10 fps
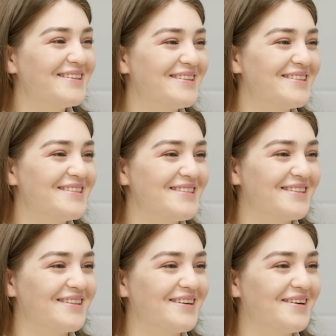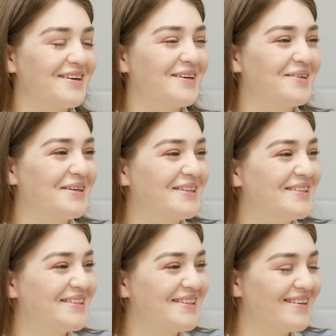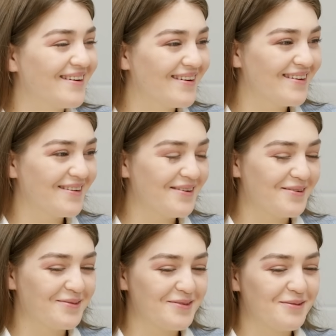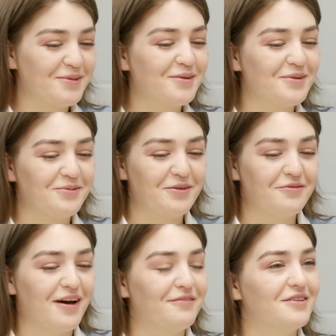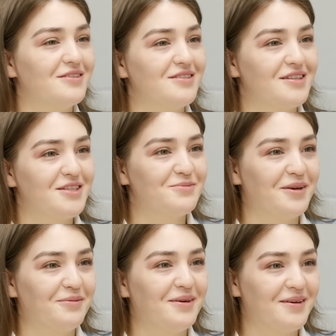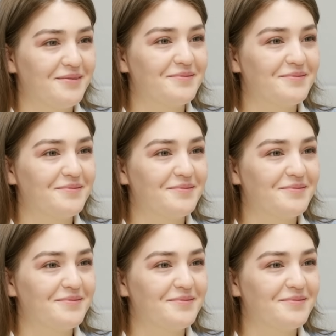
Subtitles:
That's a hard question. I don't know, something between 5 and 6, maybe.